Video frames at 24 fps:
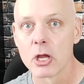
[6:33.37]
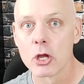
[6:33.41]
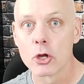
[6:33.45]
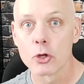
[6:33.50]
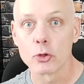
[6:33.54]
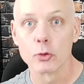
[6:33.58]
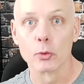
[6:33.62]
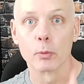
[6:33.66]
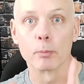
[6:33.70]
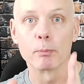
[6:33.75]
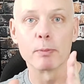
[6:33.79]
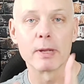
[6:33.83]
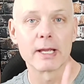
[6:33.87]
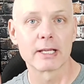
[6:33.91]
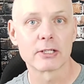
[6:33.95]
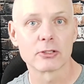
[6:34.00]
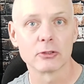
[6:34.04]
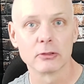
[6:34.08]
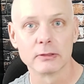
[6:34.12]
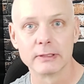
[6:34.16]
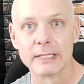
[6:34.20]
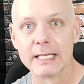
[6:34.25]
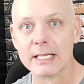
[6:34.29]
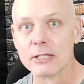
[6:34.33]
your pixel
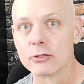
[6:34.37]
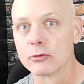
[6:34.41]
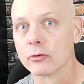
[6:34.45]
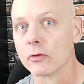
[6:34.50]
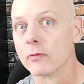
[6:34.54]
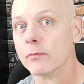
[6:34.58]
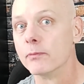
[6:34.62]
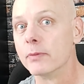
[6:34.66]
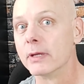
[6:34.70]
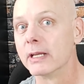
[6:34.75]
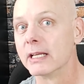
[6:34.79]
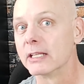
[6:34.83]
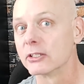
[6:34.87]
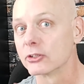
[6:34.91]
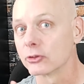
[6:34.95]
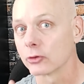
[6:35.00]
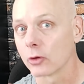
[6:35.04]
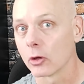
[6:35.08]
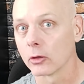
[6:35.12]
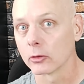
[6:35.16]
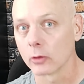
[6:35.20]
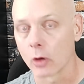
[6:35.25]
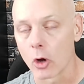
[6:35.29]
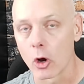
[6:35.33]
needs to have been
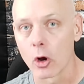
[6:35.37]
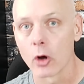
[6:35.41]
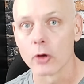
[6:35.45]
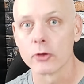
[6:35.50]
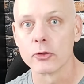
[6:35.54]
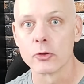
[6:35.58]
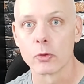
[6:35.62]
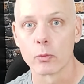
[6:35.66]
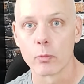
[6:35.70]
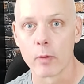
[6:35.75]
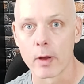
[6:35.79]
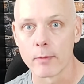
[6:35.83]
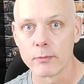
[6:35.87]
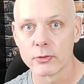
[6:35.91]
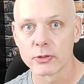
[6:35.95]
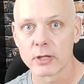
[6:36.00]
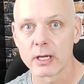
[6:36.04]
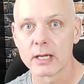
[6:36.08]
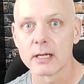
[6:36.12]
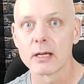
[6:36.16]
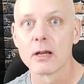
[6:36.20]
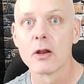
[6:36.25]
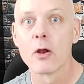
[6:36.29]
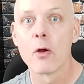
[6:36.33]
installed on your
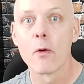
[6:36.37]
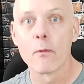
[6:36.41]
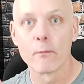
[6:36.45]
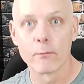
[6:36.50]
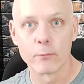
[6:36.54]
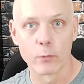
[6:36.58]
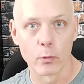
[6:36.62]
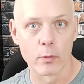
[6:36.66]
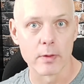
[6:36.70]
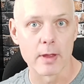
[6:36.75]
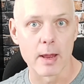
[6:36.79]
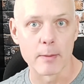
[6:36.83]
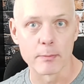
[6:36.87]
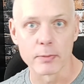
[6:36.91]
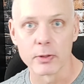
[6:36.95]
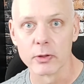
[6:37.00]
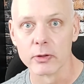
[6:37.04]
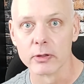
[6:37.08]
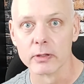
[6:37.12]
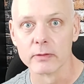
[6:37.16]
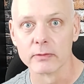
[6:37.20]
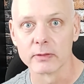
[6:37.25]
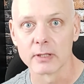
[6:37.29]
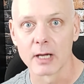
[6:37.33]
website for that
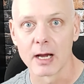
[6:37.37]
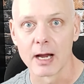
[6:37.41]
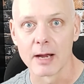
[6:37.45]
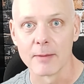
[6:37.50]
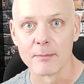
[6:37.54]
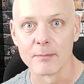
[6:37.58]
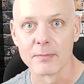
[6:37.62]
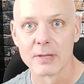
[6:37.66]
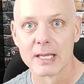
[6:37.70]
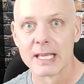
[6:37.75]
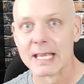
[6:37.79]
period of time.